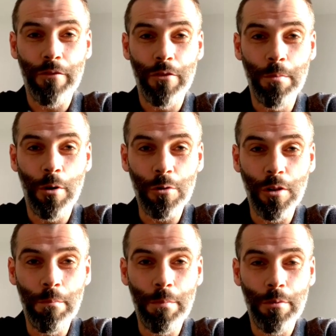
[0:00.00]
with a football
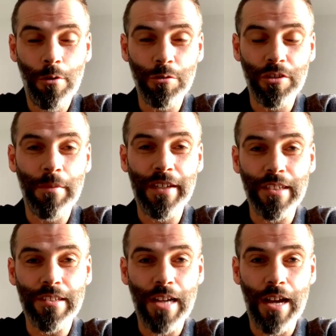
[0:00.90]
club obviously
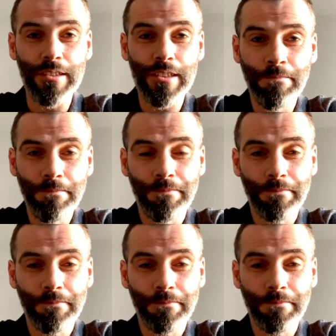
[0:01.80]
makes it challenging.